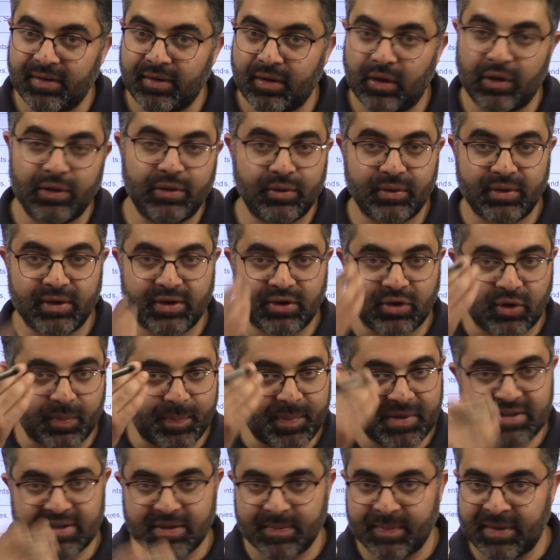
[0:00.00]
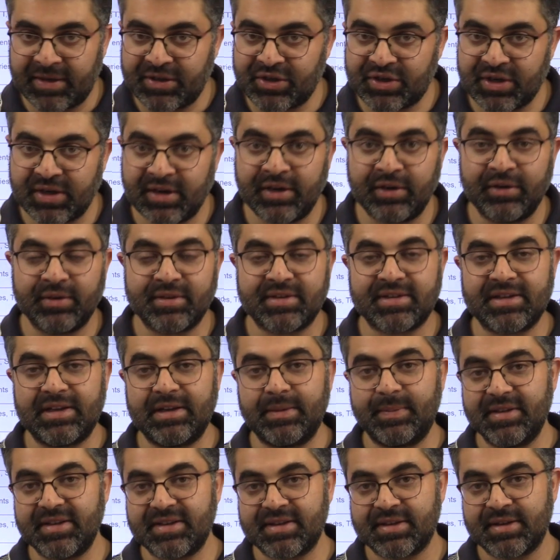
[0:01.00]
Although the topics are mentioned in your
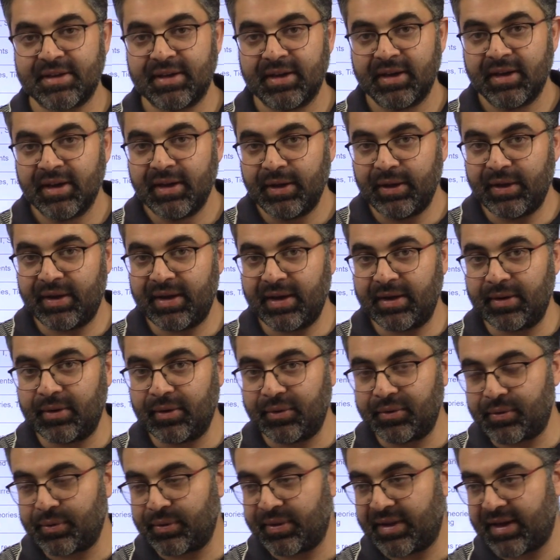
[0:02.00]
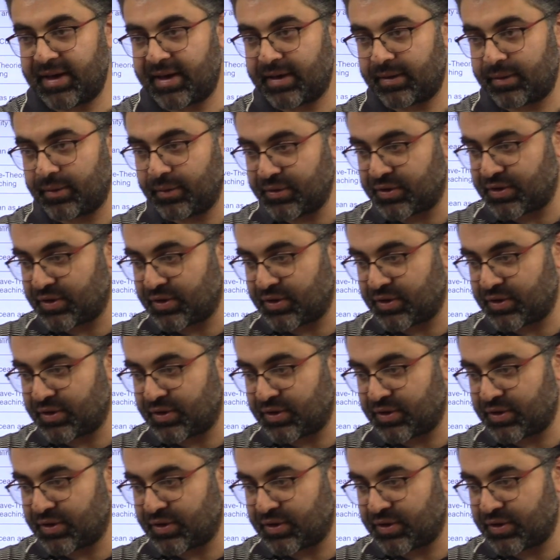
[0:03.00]
syllabus, we can go through that, those